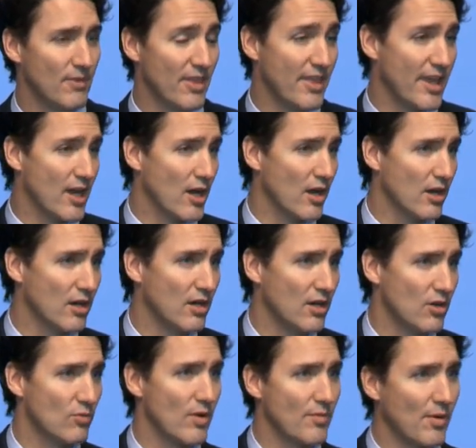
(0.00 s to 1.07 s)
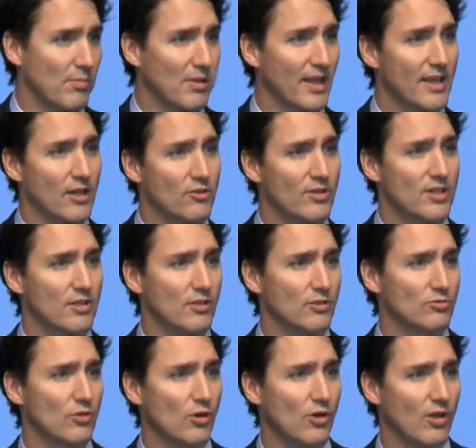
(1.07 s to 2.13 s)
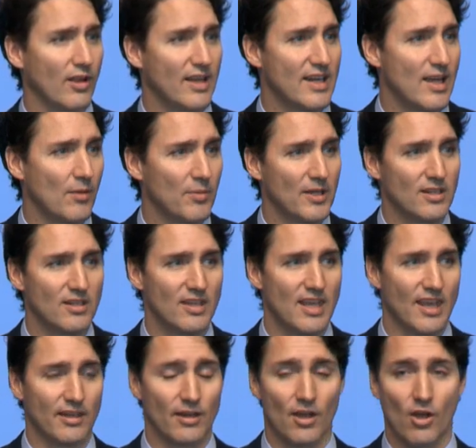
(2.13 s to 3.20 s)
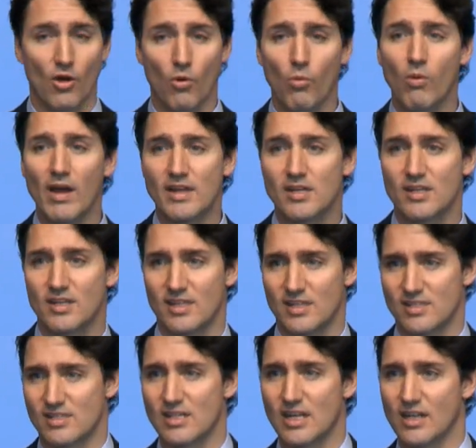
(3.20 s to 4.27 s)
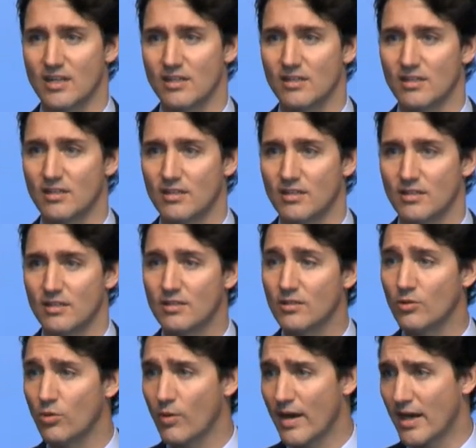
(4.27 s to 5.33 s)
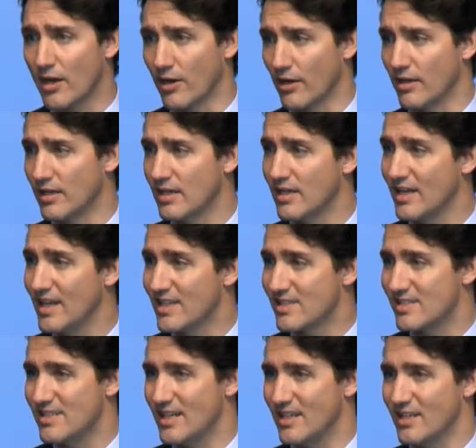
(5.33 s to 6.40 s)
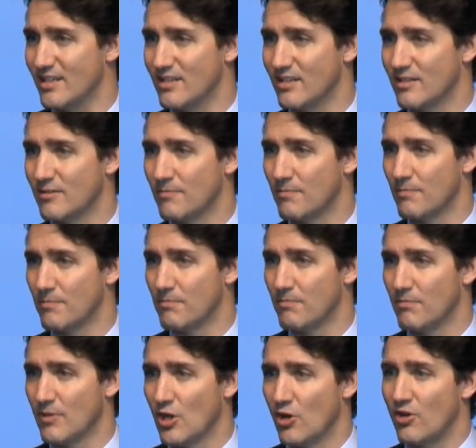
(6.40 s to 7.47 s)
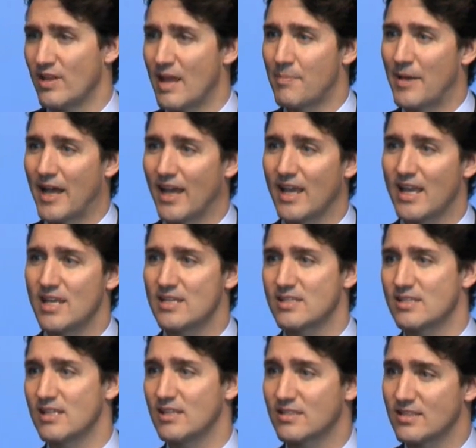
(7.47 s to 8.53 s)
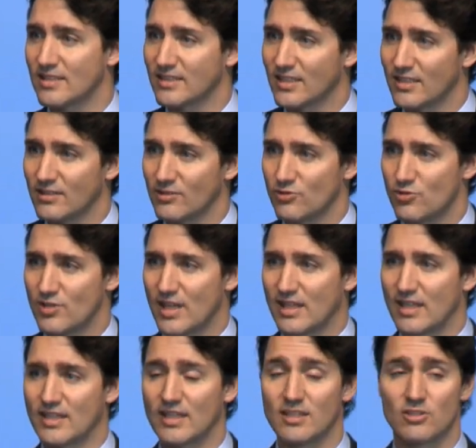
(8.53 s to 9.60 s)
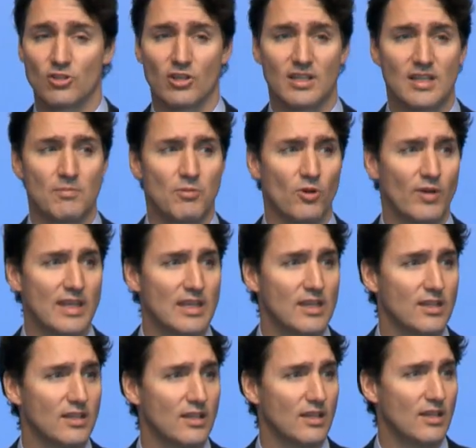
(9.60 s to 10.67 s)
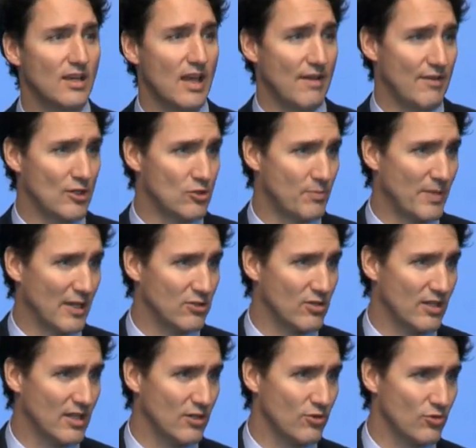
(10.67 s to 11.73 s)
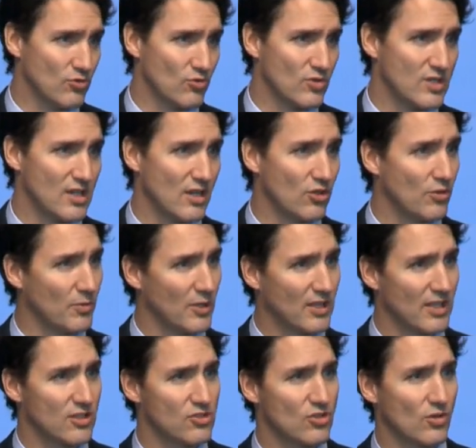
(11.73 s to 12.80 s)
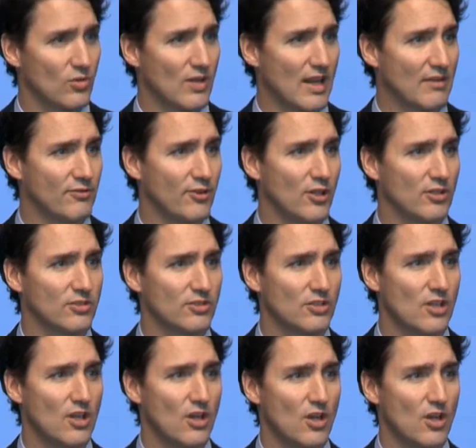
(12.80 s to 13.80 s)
There, we will play a critical role in helping to get what is needed to where it's needed. Un appareil C-130 du Canada sera déployé avec du personnel de soutien et de protection de la force